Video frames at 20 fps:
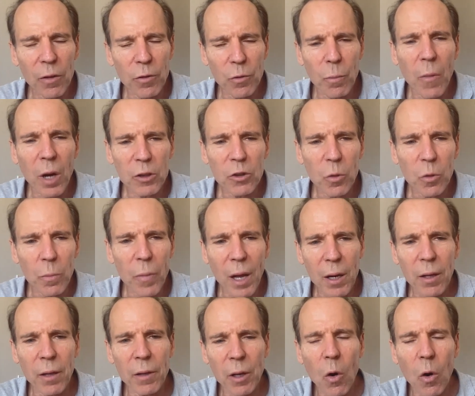as much or
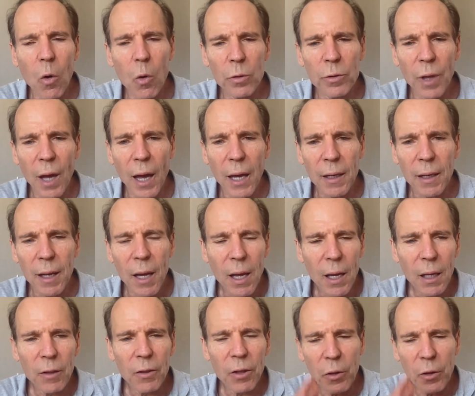better than their old diet
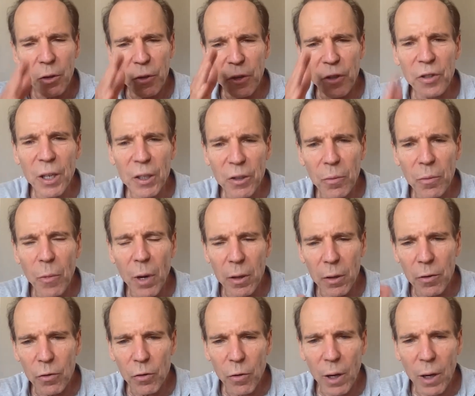until the
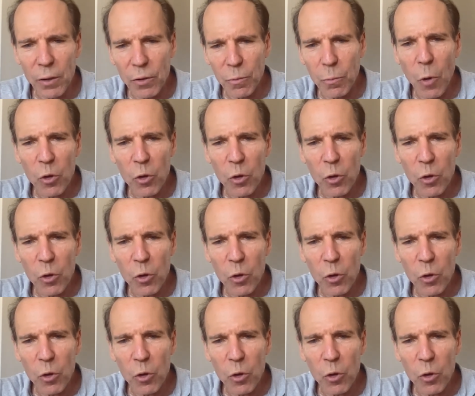six-month trends.